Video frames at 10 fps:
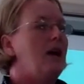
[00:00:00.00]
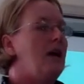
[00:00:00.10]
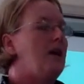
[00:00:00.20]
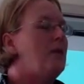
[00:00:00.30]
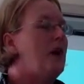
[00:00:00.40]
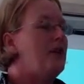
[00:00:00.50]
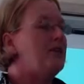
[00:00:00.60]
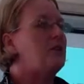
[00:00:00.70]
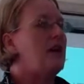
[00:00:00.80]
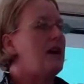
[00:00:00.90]

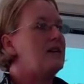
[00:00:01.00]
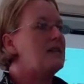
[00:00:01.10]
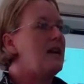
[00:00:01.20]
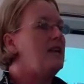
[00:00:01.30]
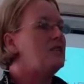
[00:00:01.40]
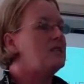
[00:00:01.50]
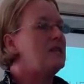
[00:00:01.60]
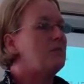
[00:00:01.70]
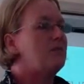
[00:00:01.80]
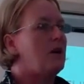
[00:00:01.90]
either as
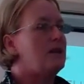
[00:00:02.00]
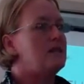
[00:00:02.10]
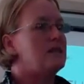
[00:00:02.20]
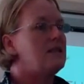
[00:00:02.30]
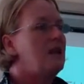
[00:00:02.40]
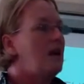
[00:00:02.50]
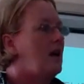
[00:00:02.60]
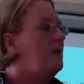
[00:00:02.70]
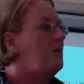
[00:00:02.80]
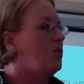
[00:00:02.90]
agency providers
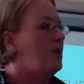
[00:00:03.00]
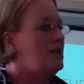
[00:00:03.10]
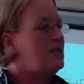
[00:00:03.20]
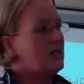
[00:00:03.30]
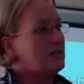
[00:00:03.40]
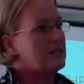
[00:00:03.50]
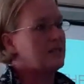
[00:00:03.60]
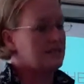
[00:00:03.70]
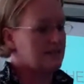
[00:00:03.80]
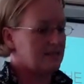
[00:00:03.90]
or end
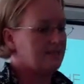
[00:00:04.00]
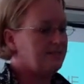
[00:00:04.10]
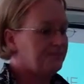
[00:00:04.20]
users.